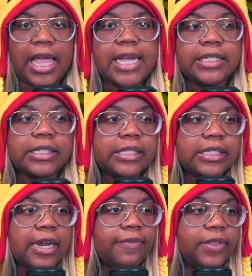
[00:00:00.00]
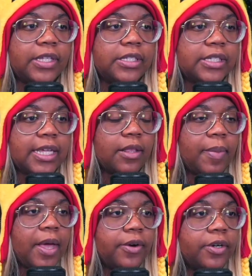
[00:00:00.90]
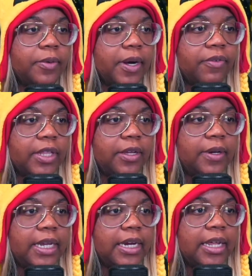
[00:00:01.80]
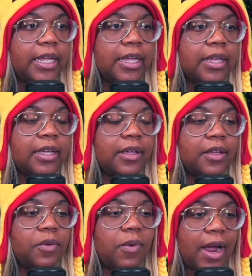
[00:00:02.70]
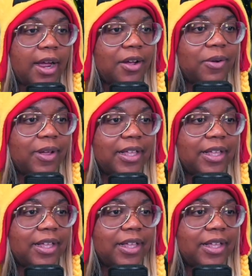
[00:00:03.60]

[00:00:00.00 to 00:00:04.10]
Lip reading: eggs and stuff, and this is, like, the powder or whatever that you need. Wow.